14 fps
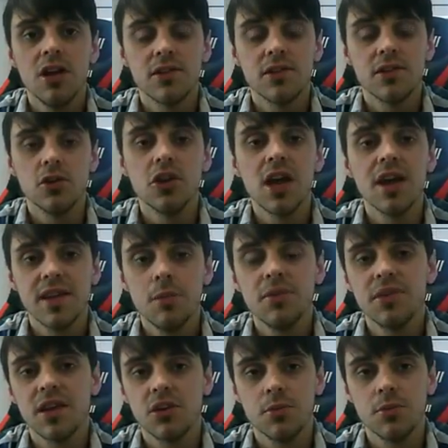So you get a
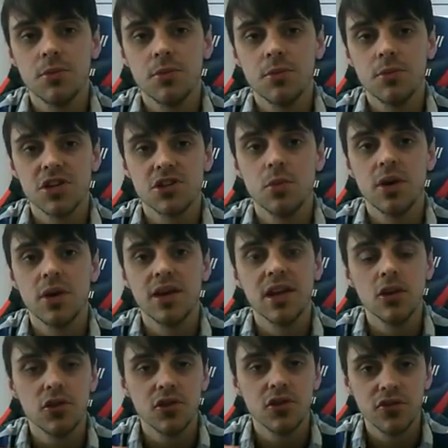10% commission when they
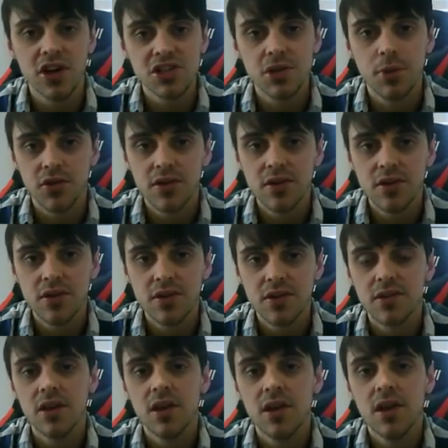use fresh
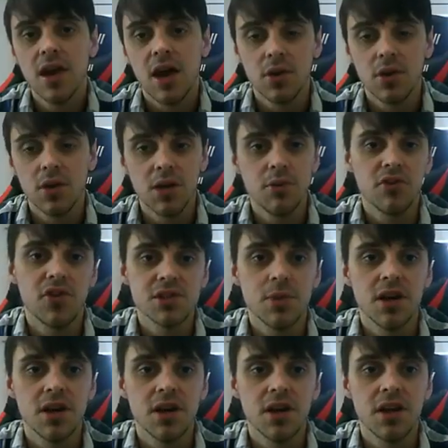deposits and when they put
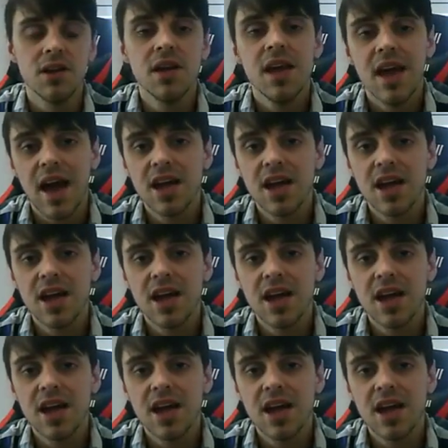fresh money in,